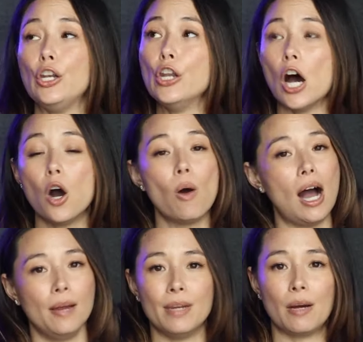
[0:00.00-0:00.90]
No,
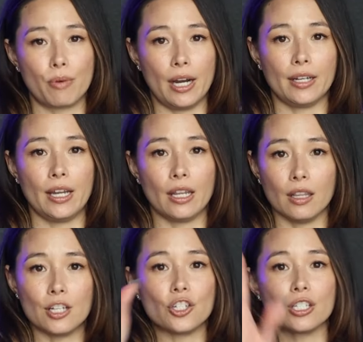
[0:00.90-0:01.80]
I'm not pregnant.
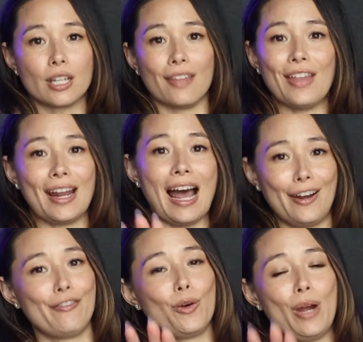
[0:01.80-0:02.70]
Let's just get that
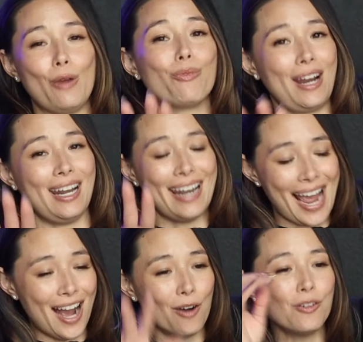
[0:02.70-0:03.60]
out of the way right
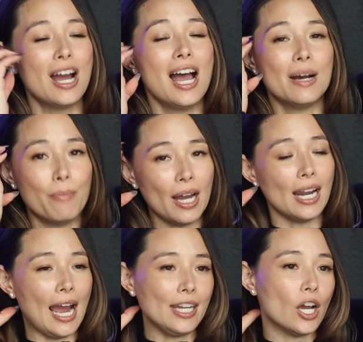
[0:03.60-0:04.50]
now. But
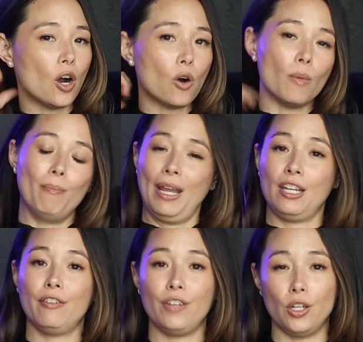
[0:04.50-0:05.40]
I know
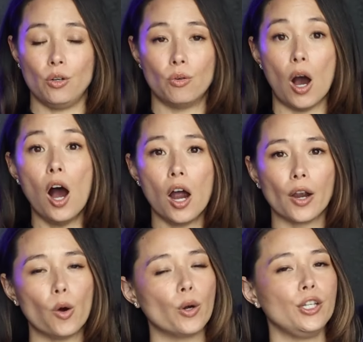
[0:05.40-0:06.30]
many of you
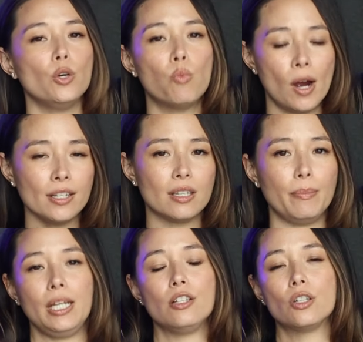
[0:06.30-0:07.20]
are or you want to
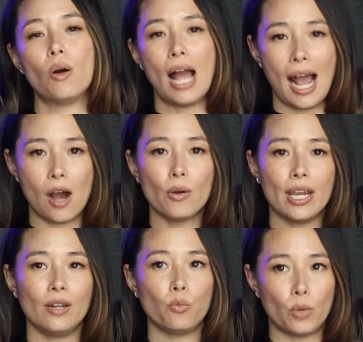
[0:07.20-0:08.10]
be. So how
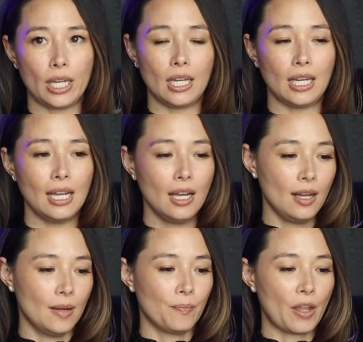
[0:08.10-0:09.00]
can we
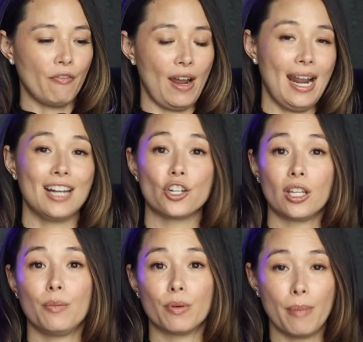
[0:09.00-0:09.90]

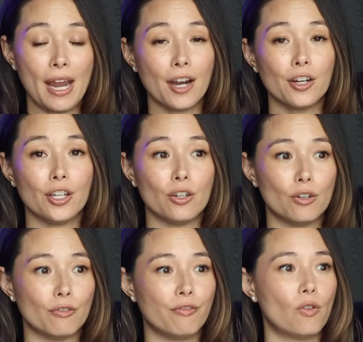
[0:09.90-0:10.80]
financially prepare
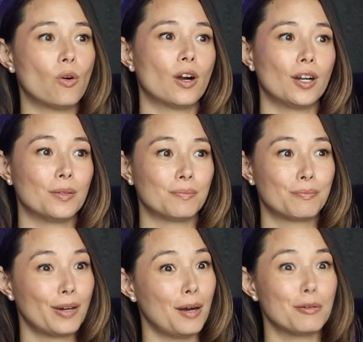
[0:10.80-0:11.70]
you for
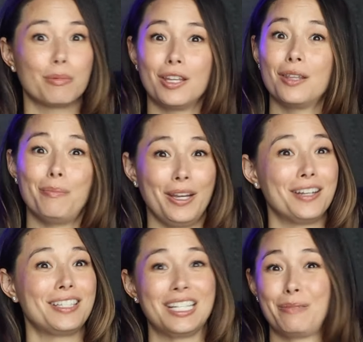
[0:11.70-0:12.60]
probably the
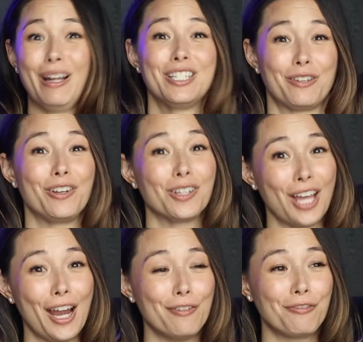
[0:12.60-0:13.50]
biggest expense of your
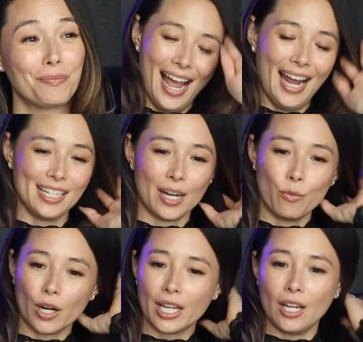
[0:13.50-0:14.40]
life? And I'm
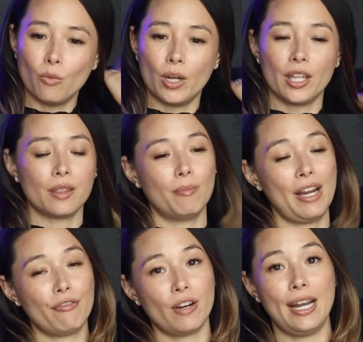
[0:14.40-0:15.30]
working with
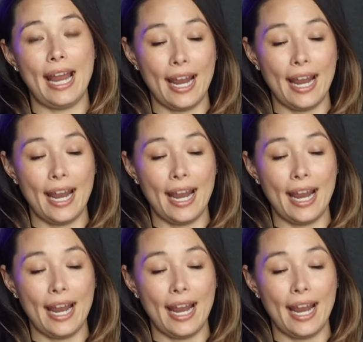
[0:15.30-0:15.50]
my friend